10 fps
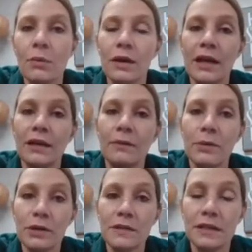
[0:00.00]
what kind of
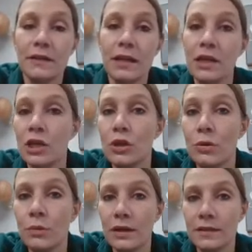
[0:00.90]
person that
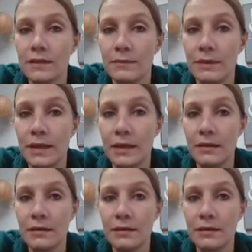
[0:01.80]
you want to be,